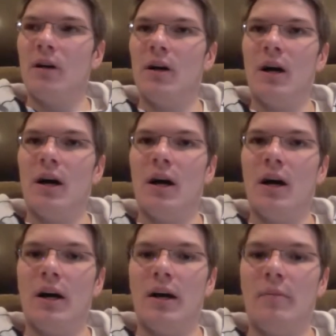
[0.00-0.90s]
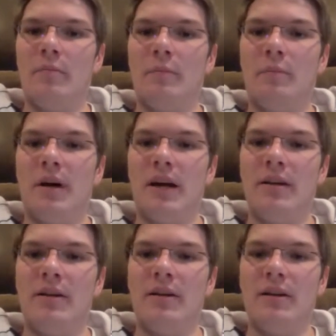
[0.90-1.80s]

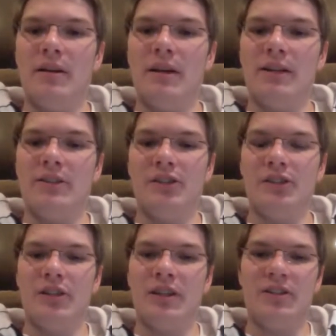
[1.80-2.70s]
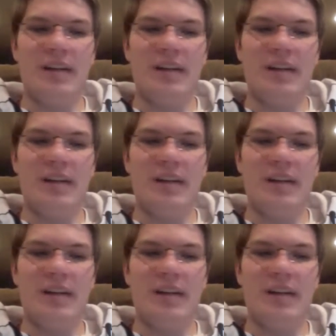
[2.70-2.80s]
but it's